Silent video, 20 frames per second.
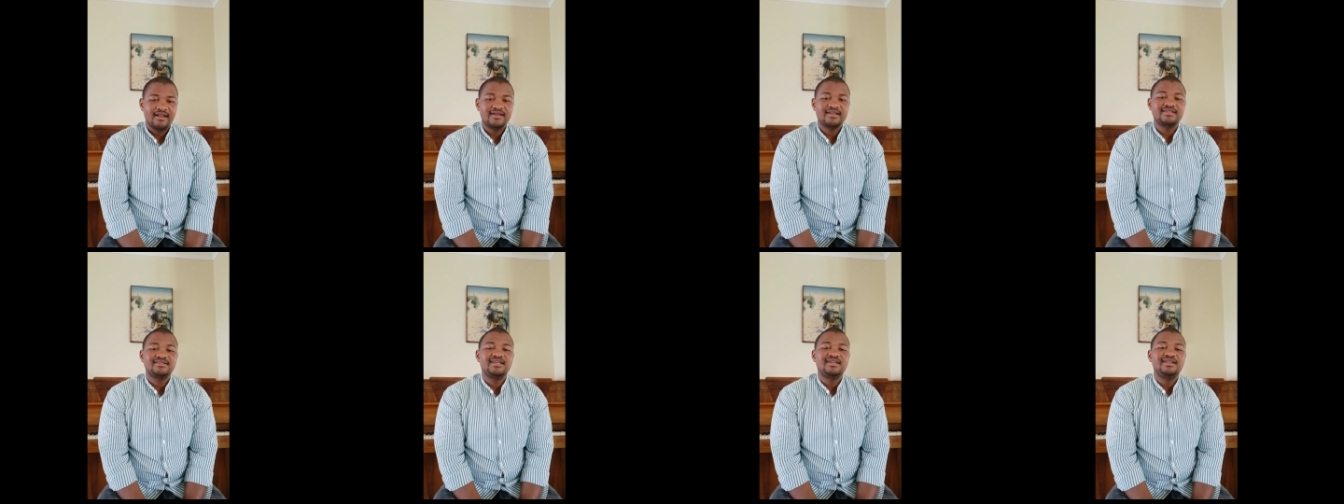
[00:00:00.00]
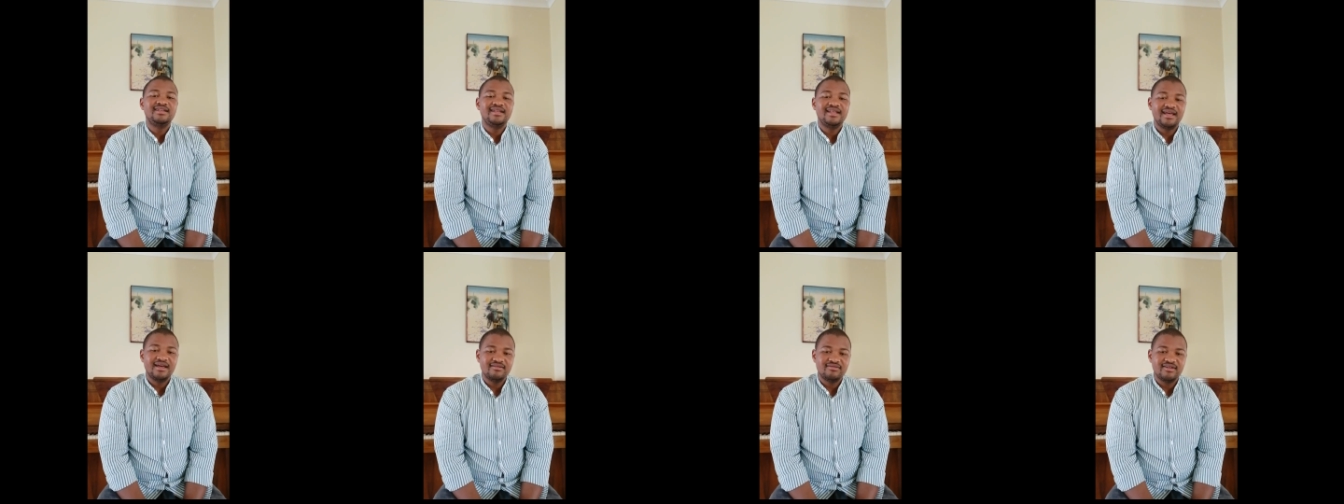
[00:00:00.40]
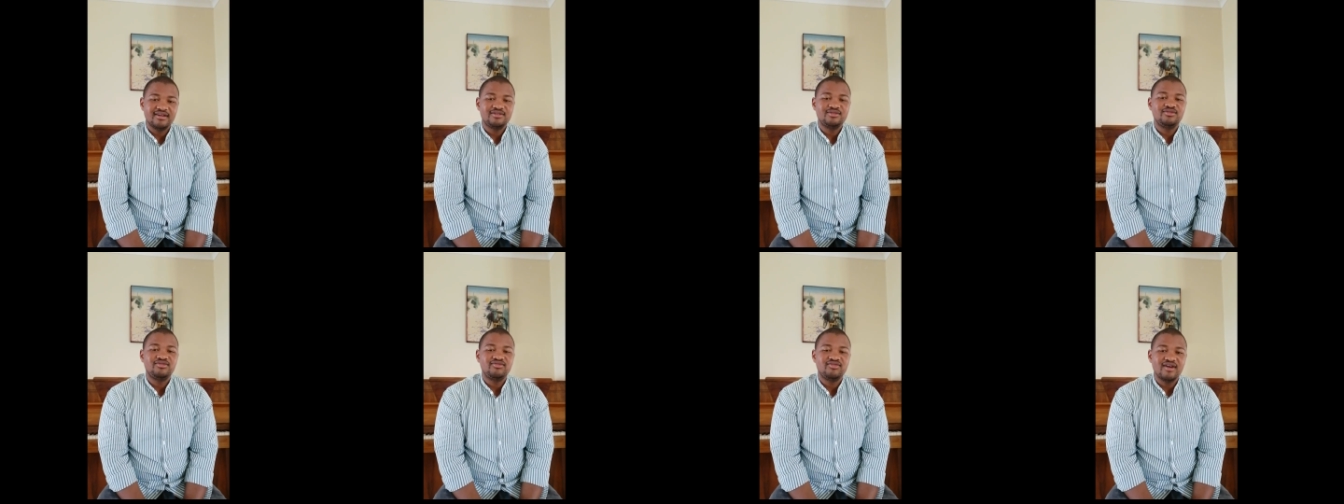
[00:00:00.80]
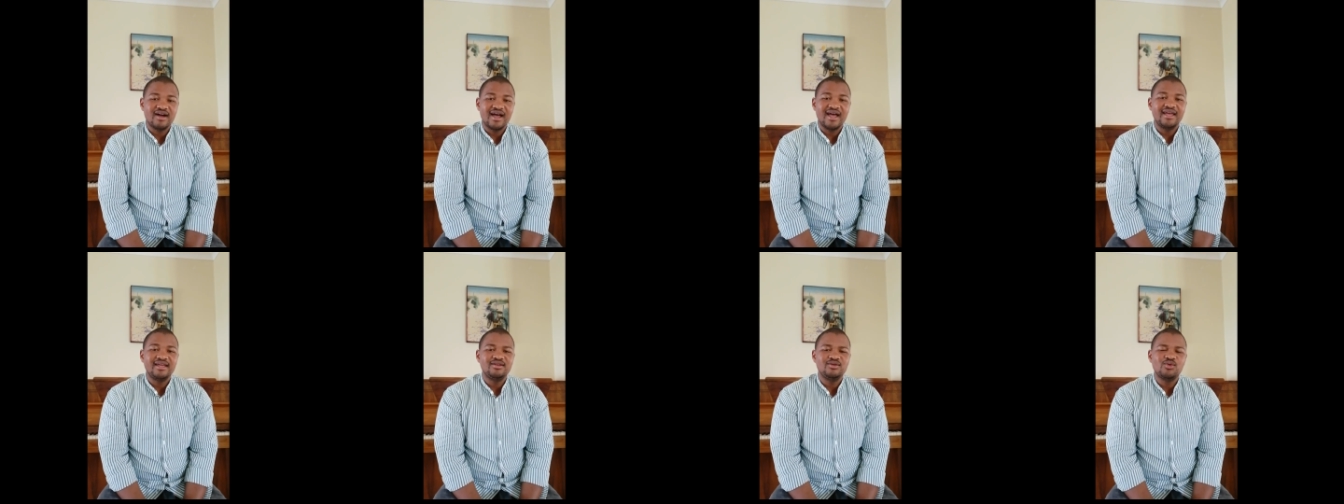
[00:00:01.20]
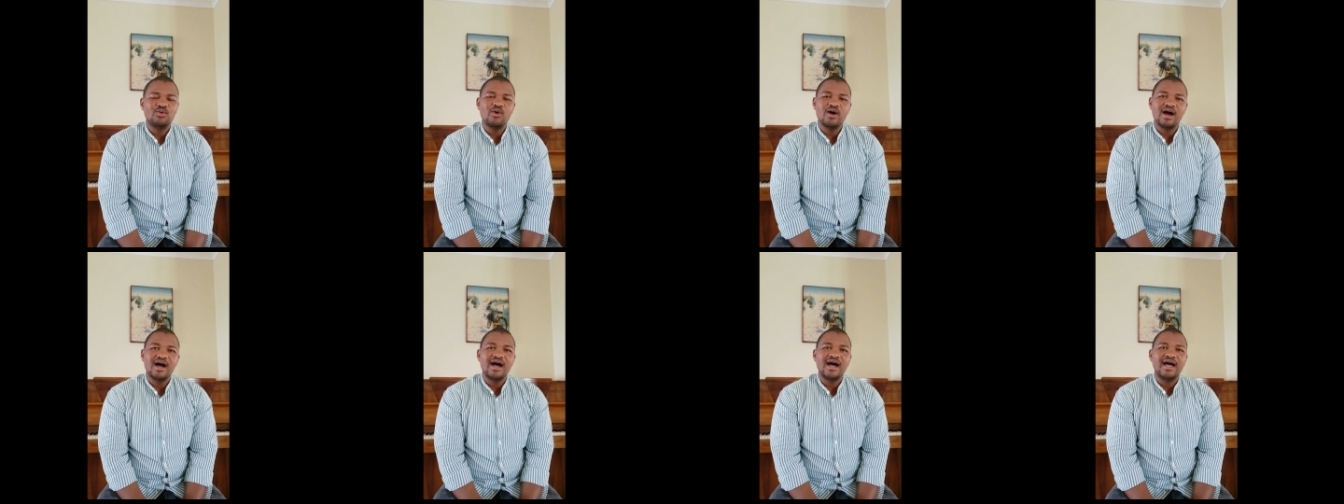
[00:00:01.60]
let us endeavor to
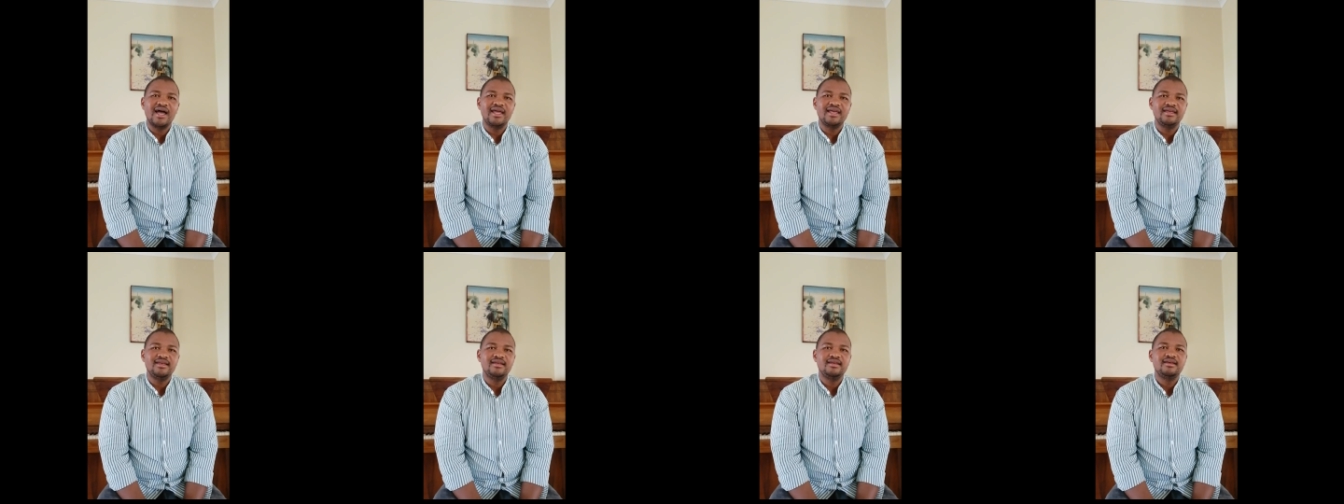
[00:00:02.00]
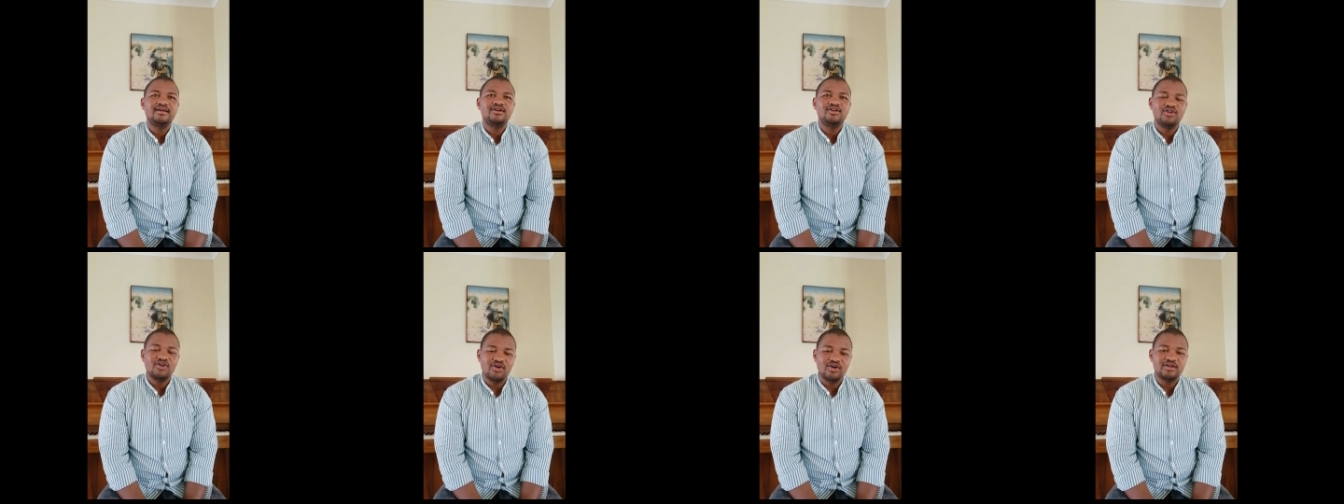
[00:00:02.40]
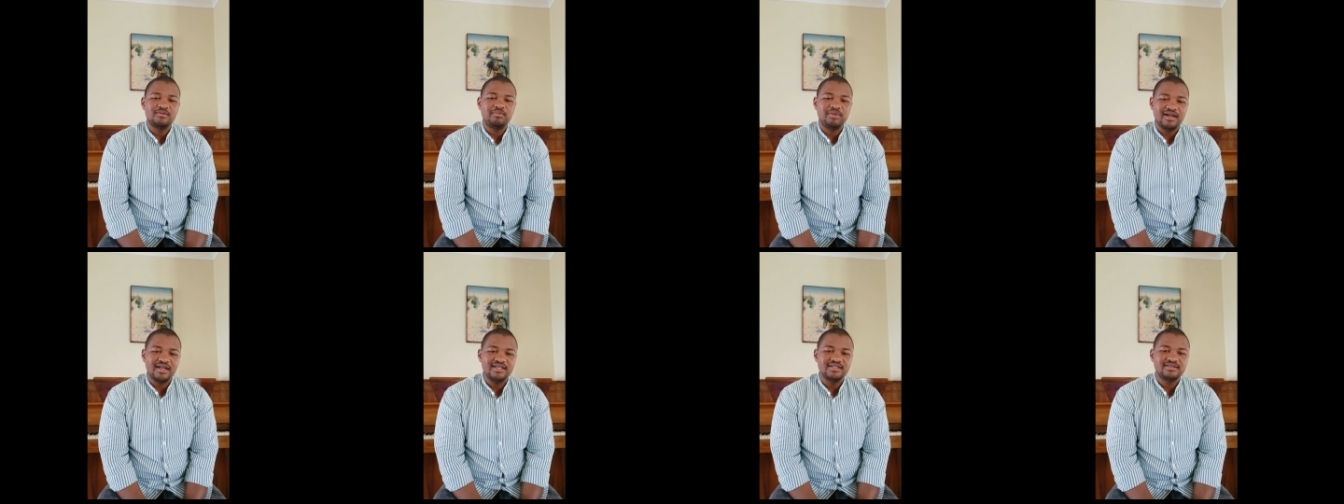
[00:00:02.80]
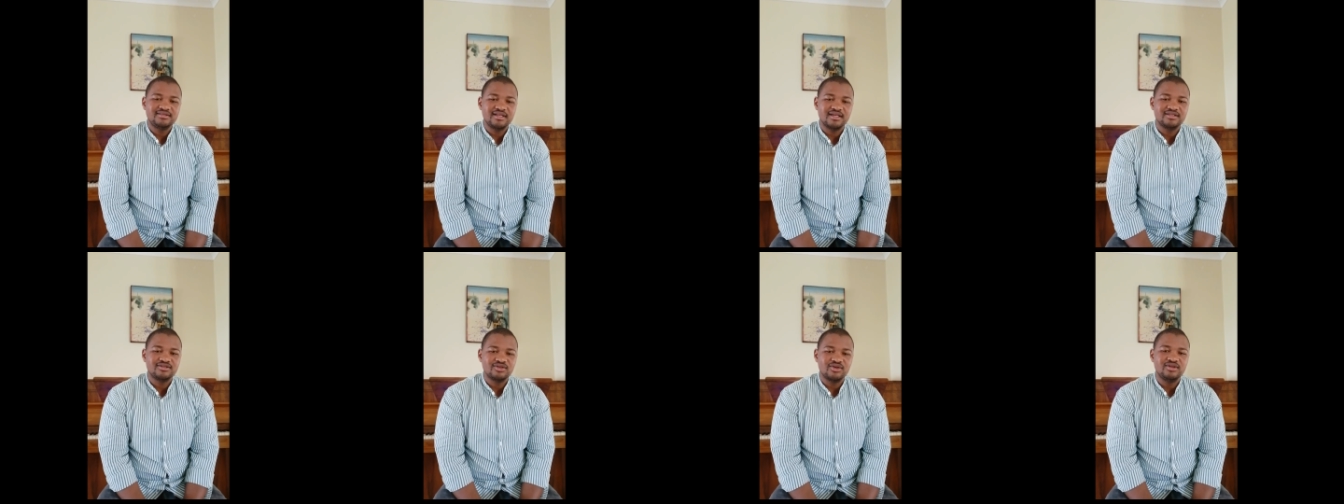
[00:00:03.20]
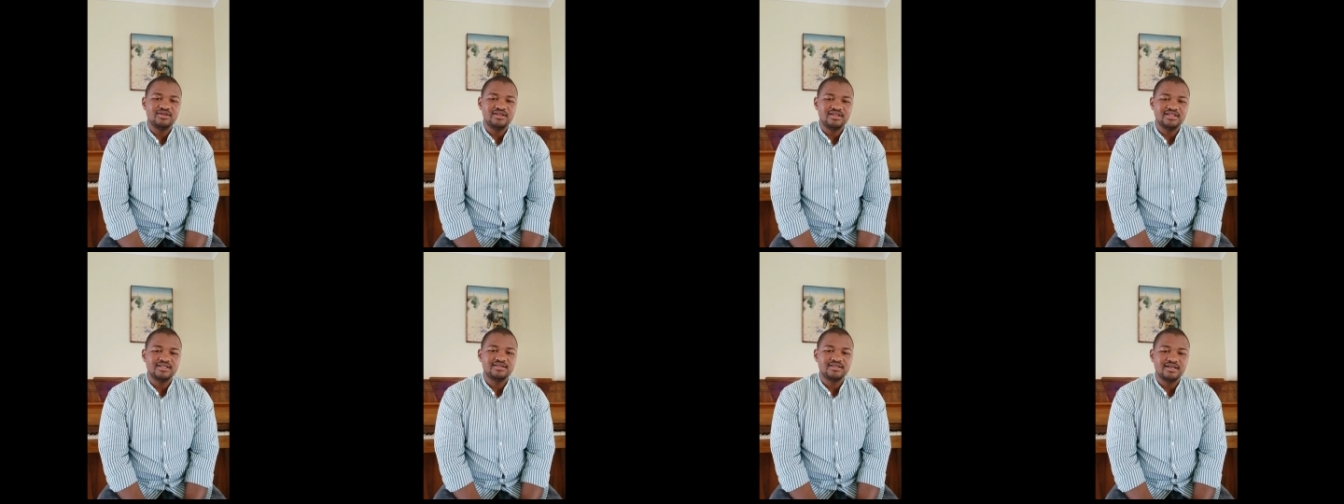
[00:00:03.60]
find why God placed us
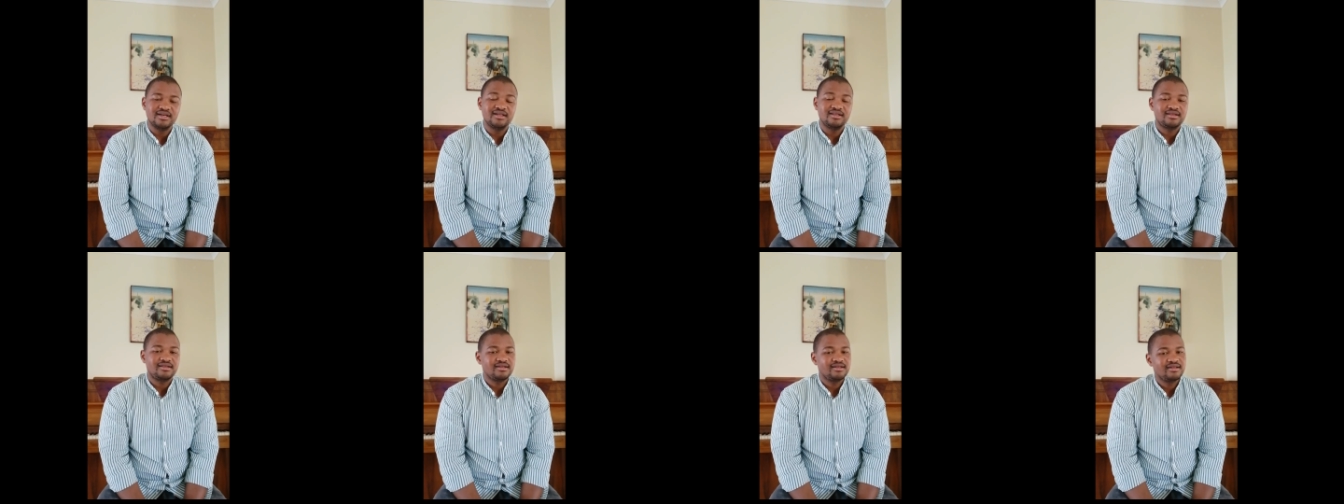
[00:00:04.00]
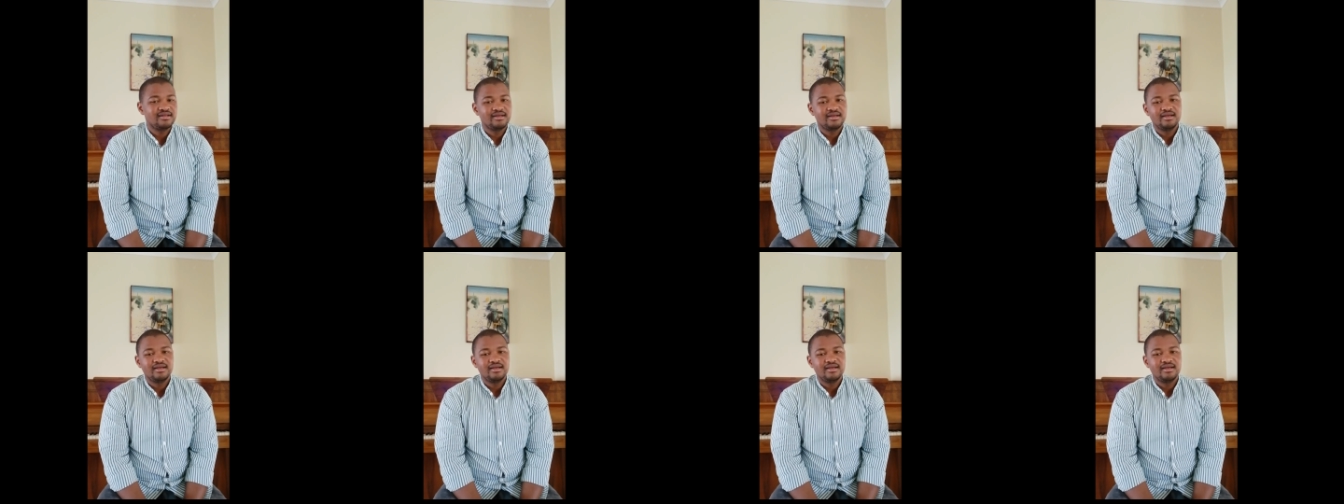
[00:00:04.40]
on this earth,